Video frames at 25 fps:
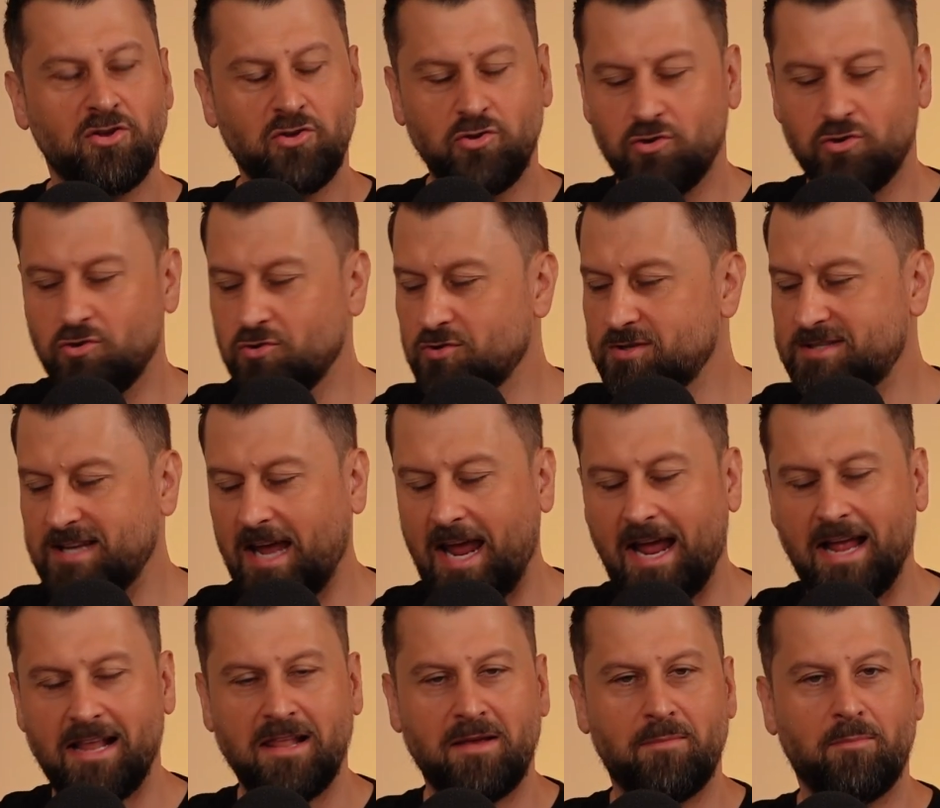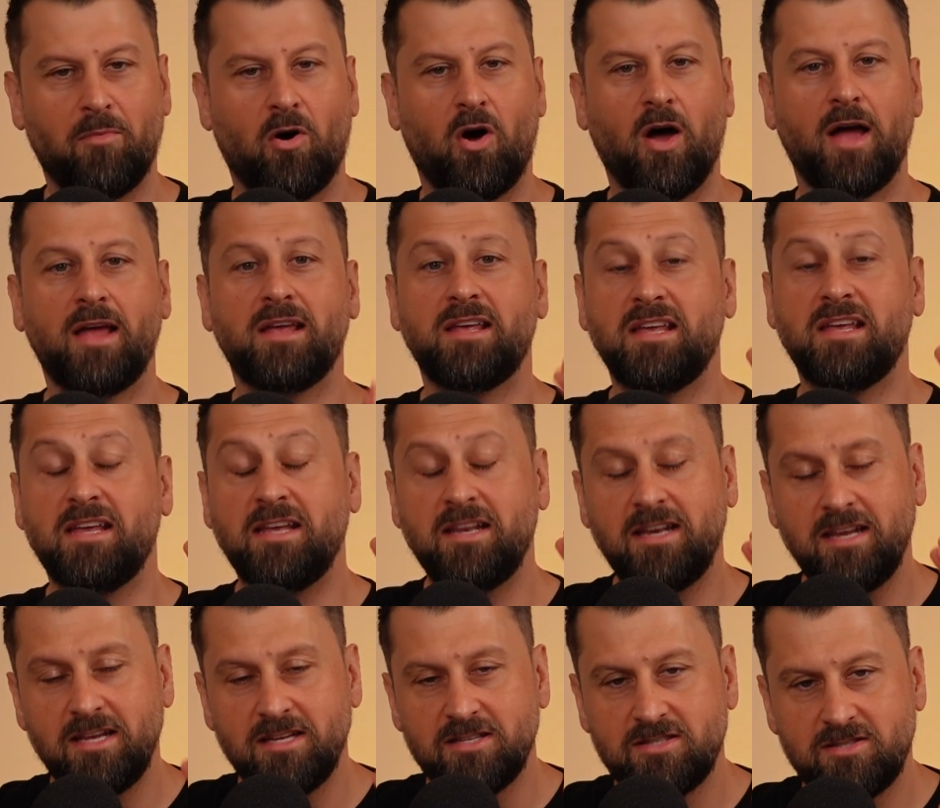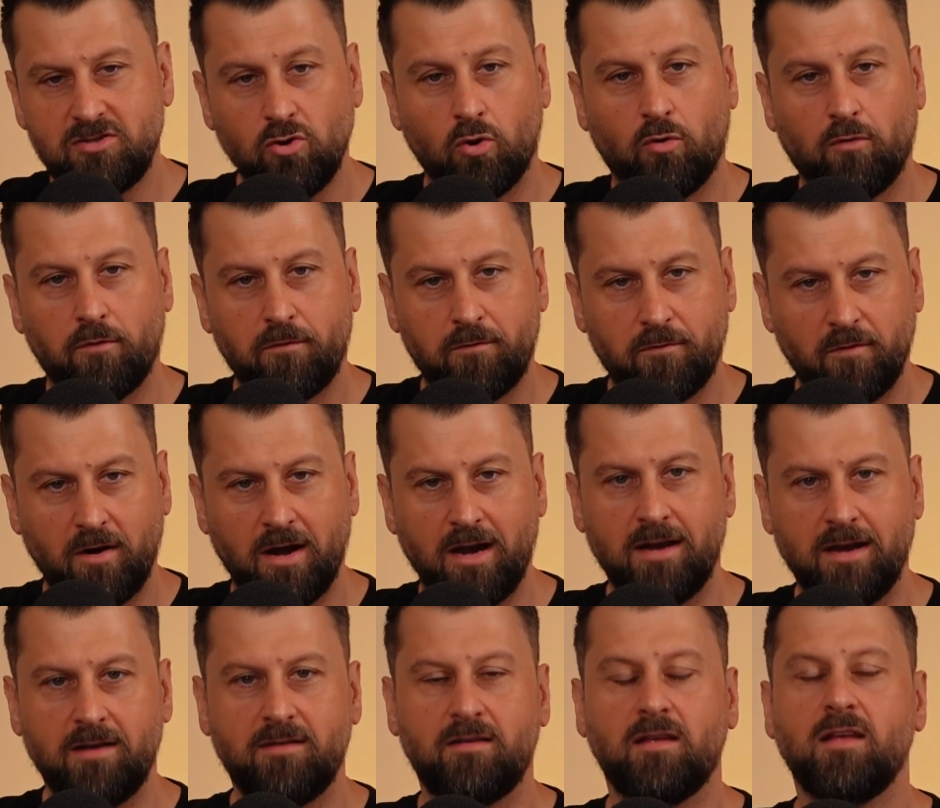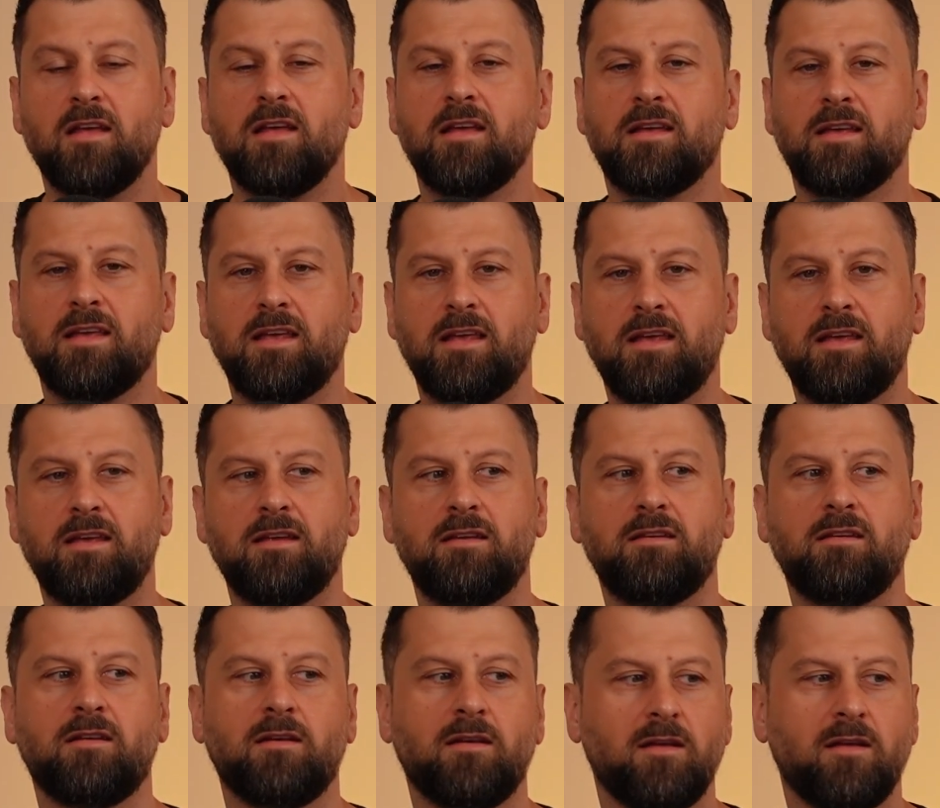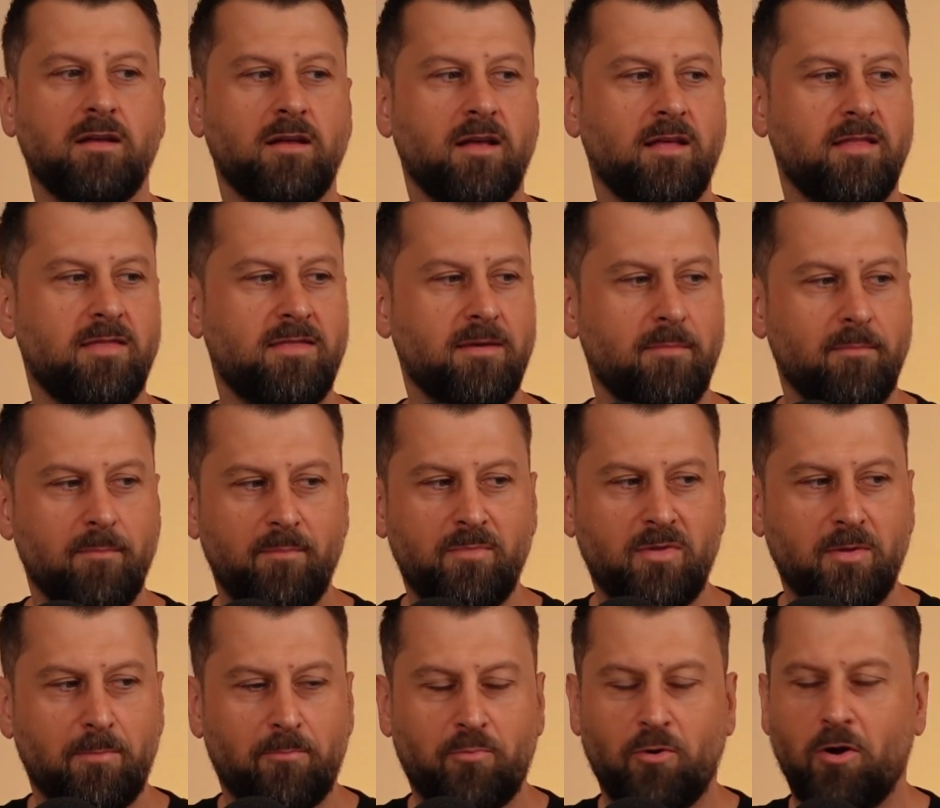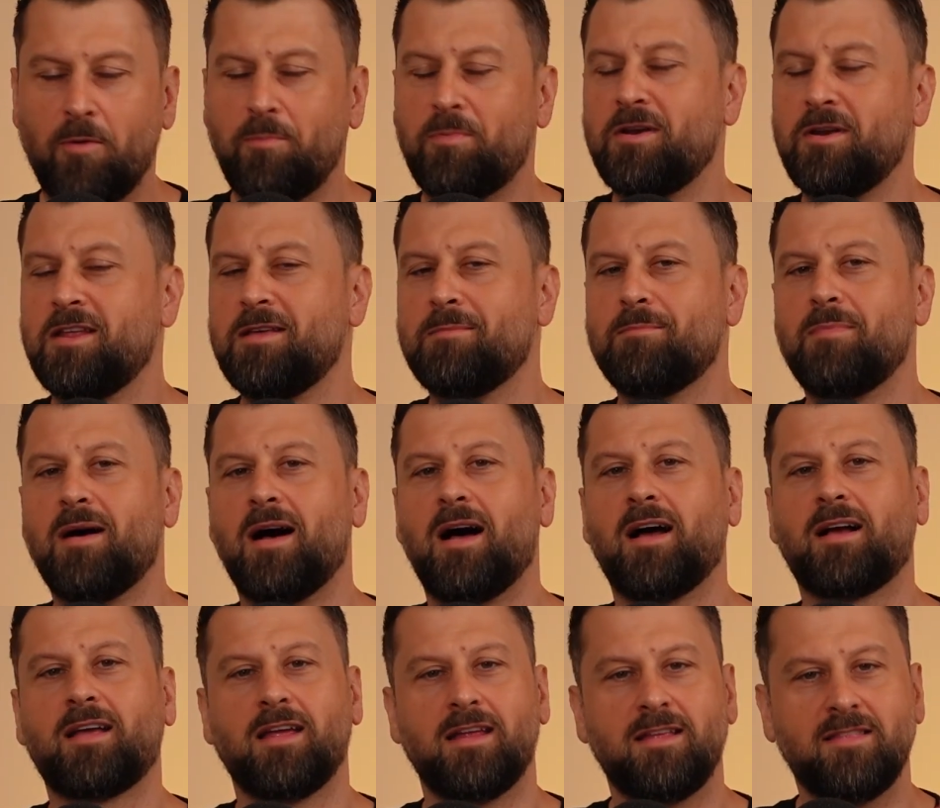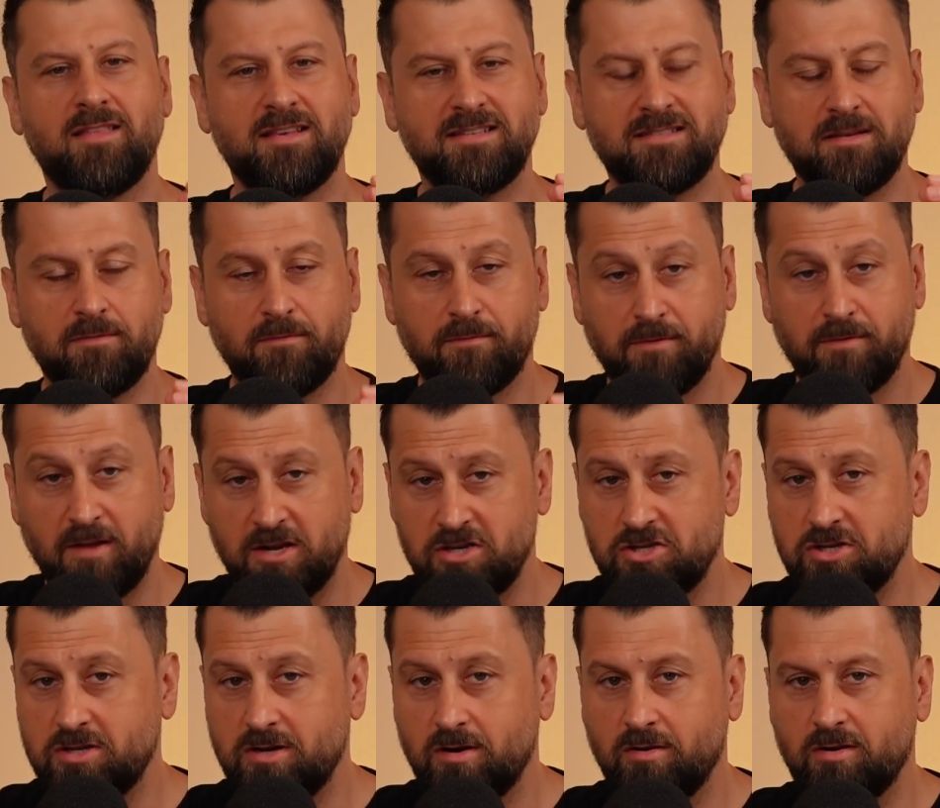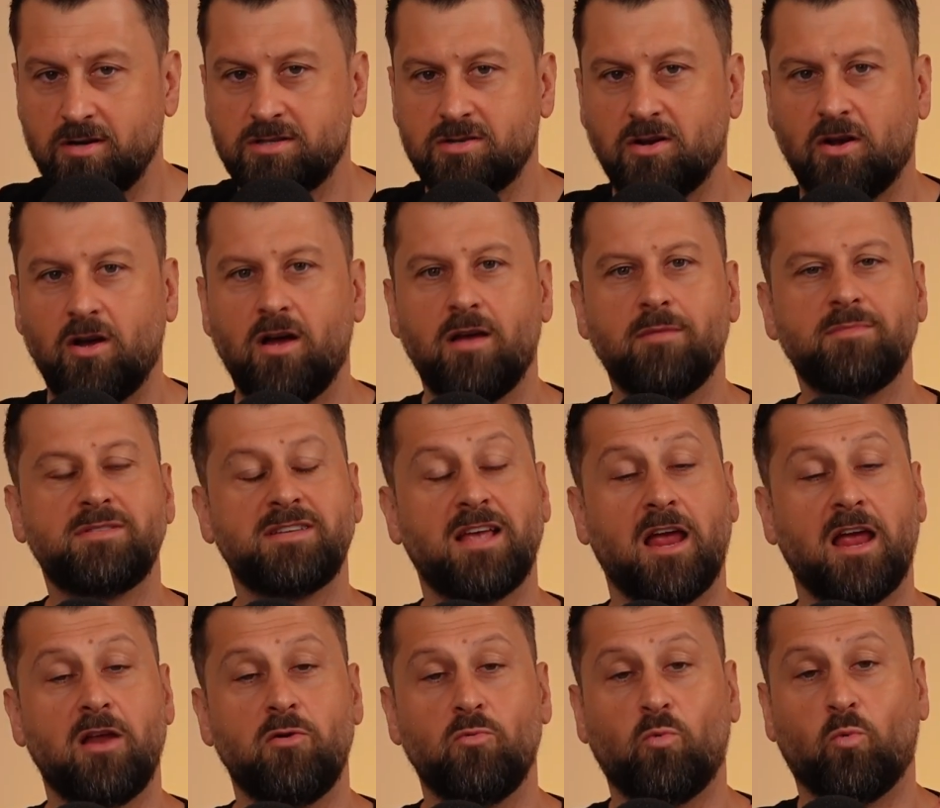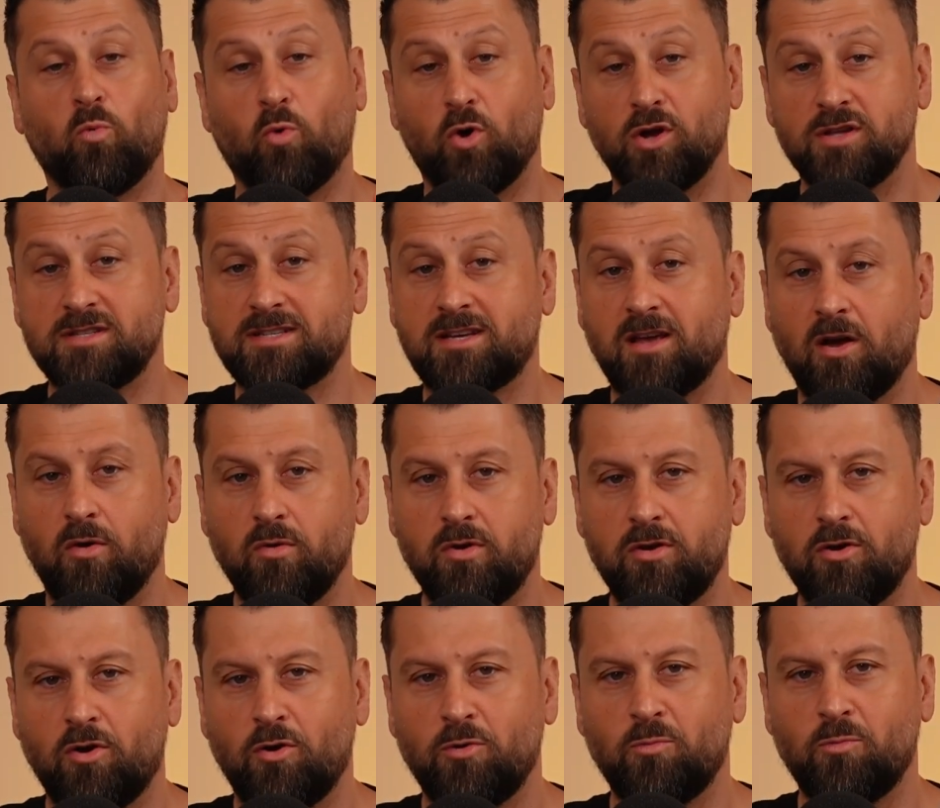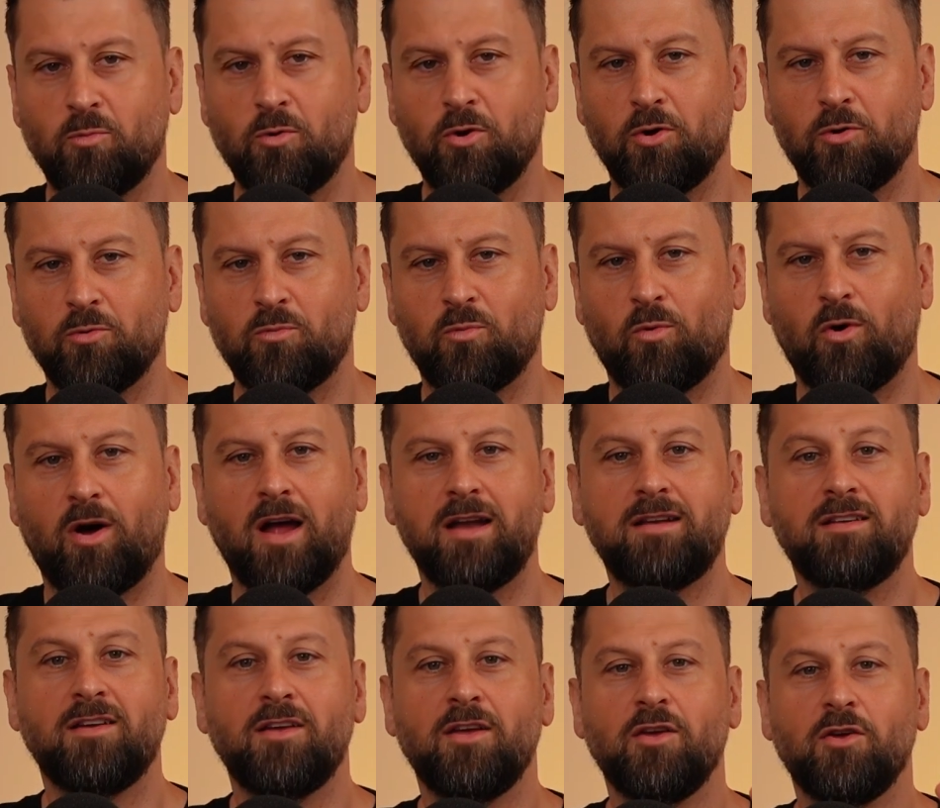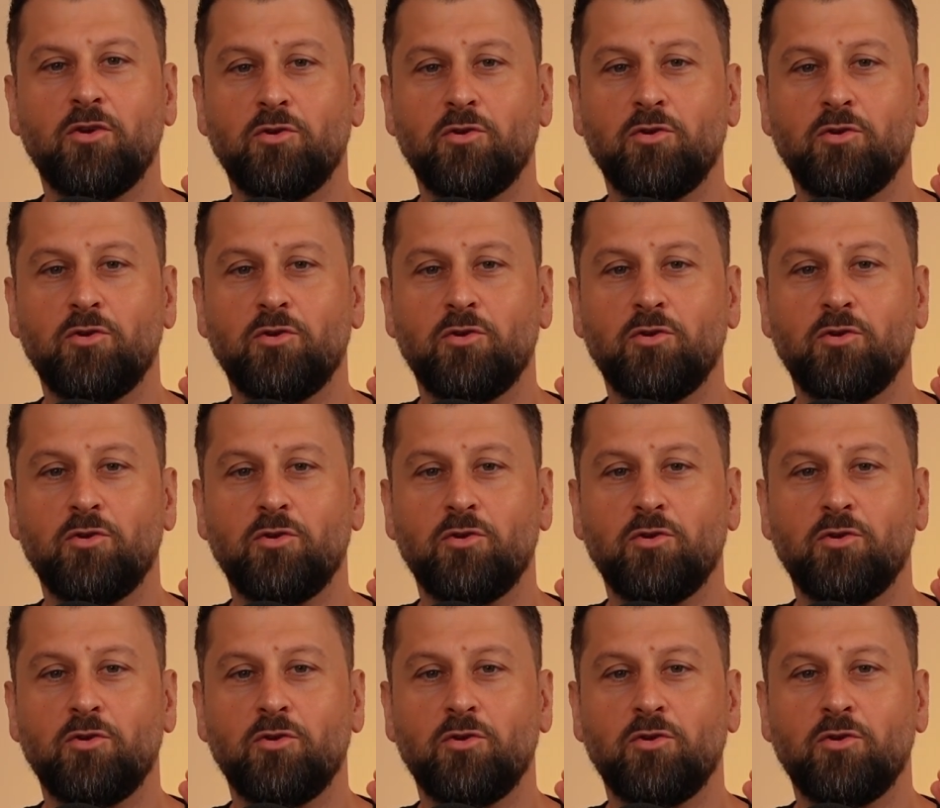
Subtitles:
Use LMI. It is your friend in the property market in these inflationary times and what's going on worldwide.